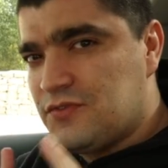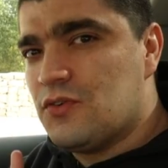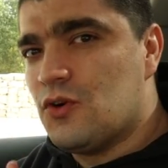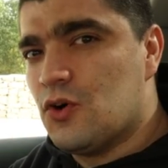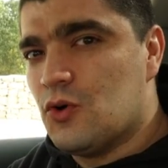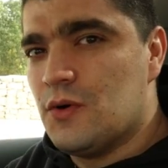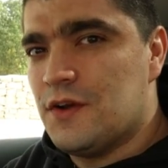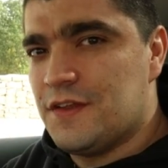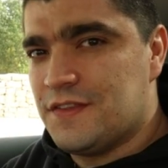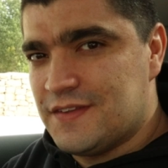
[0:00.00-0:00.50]

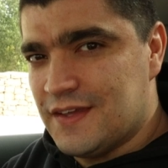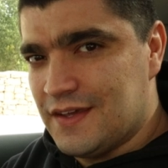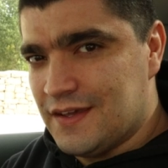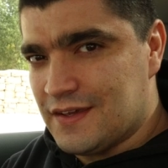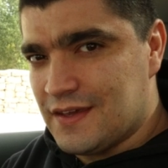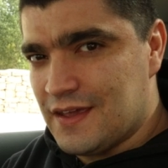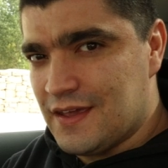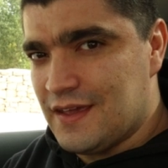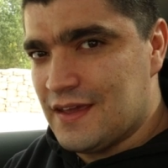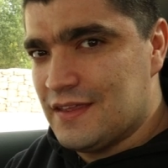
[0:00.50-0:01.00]
forward
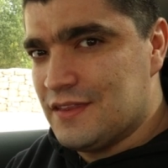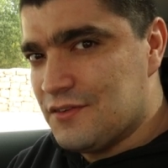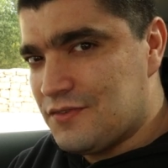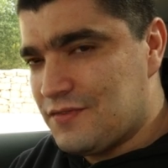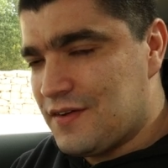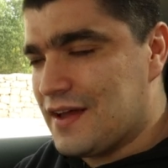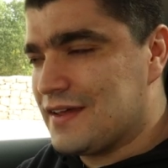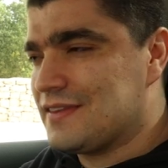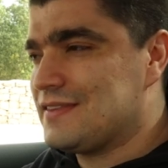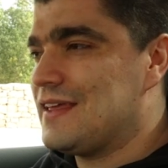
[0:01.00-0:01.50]
thinking in the
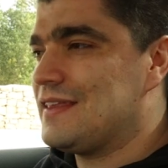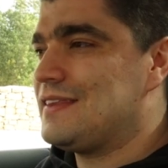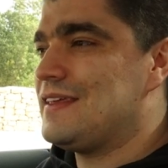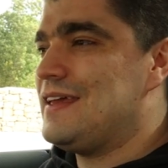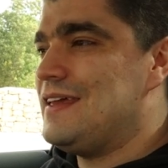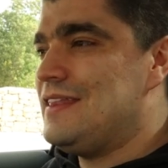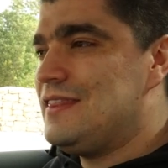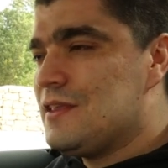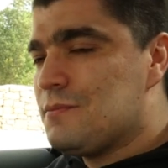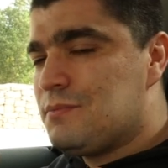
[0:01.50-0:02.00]
fact that
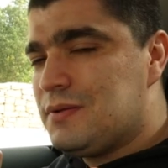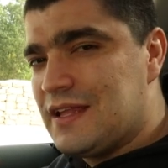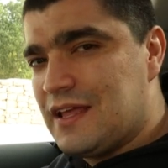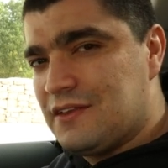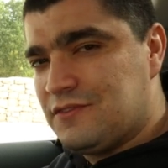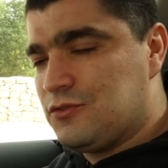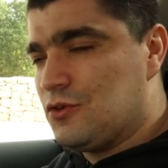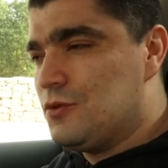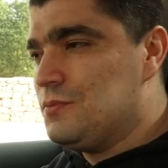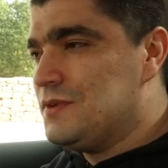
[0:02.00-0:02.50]
in the
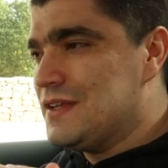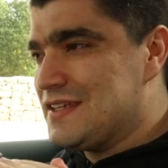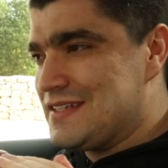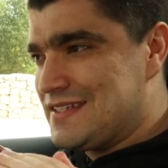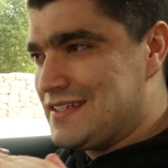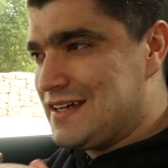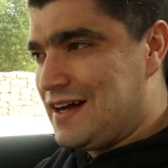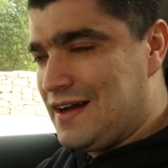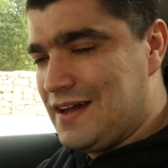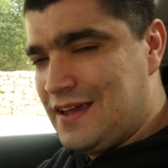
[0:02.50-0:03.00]
platform
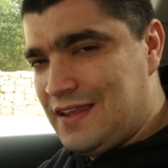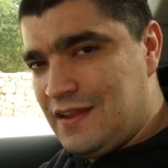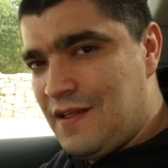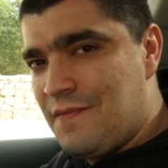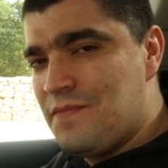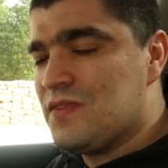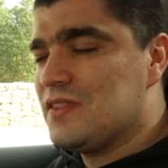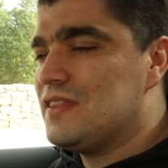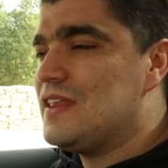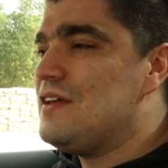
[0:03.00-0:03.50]
design,
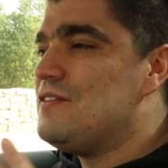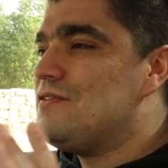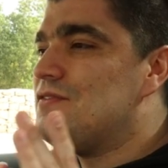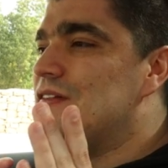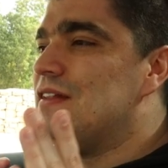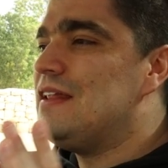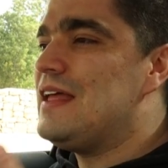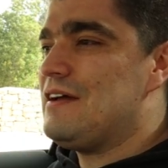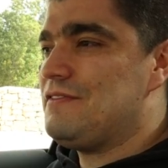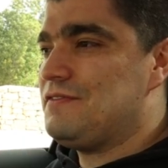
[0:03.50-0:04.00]
they've
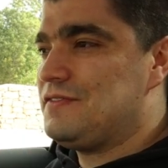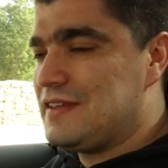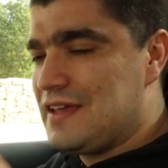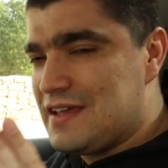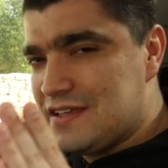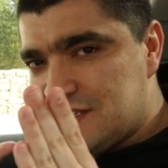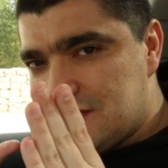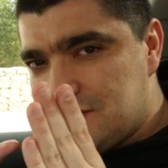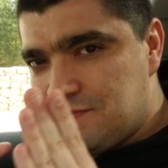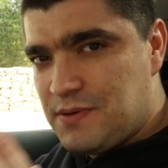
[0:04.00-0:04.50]
left
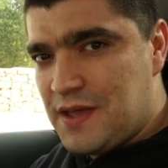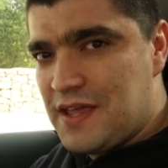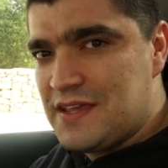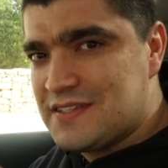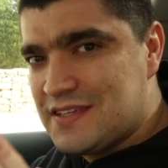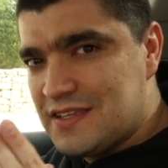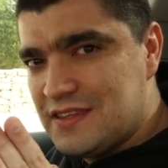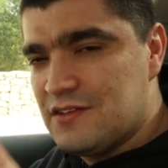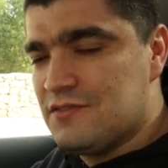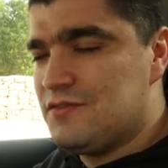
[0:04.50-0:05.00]
a
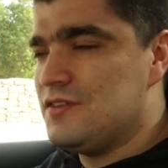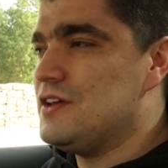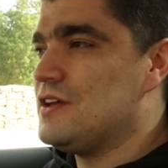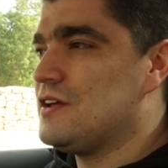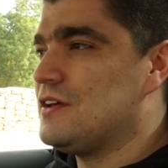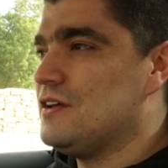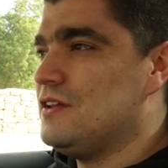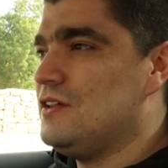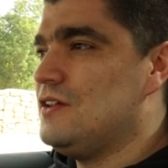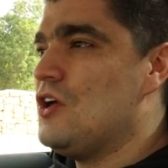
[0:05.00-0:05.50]
space in the
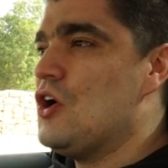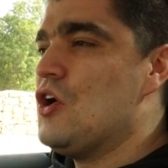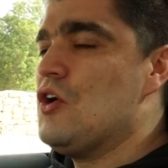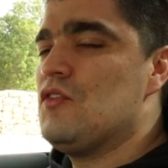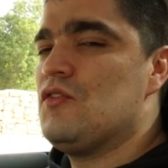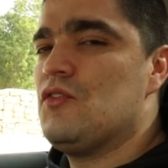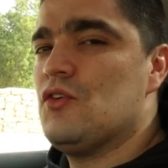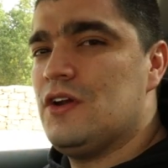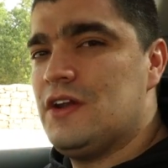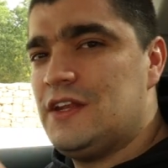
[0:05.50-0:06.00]
vehicle
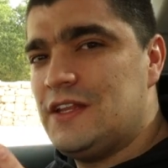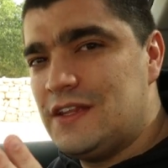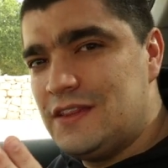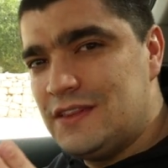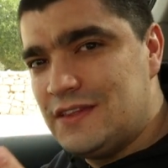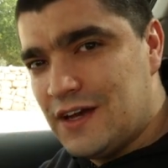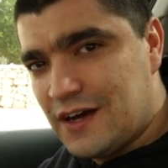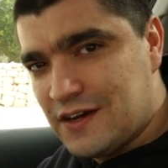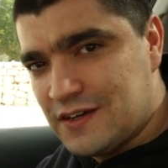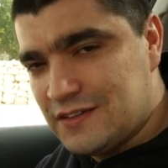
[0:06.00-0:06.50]
for an
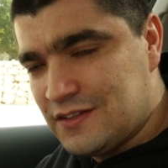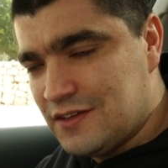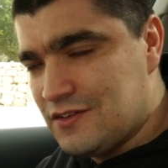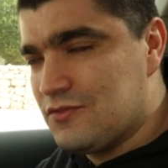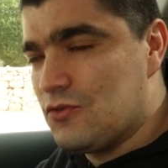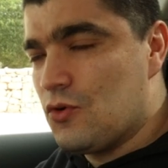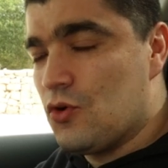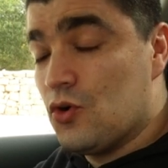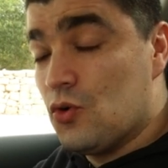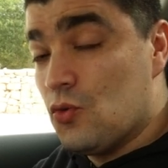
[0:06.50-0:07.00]

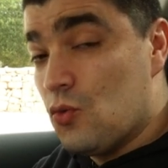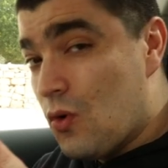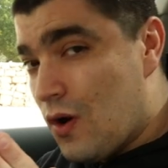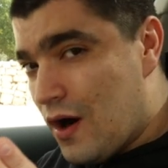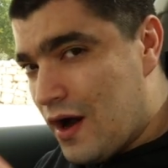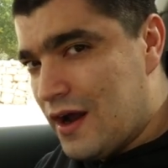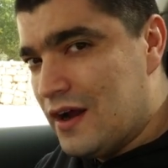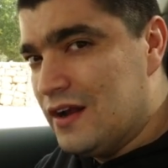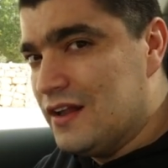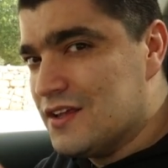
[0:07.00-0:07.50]
inductive or
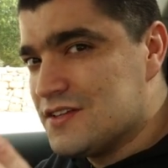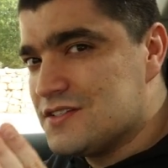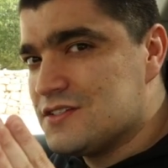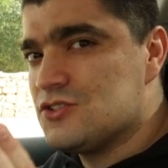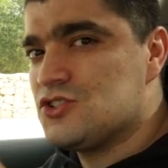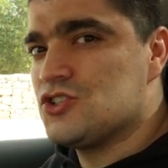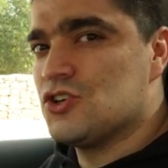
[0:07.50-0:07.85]
wireless